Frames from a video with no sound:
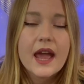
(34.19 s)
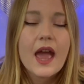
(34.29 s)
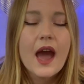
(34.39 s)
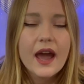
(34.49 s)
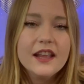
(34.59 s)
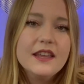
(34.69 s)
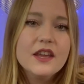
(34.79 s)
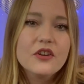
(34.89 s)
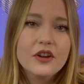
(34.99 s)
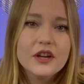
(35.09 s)
I highly
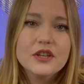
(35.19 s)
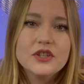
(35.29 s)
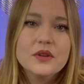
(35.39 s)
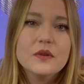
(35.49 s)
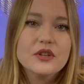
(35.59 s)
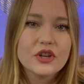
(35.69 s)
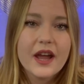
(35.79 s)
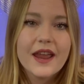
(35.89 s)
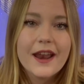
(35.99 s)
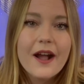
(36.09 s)
encourage you to
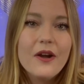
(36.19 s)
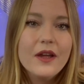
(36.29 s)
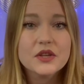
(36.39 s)
try it out.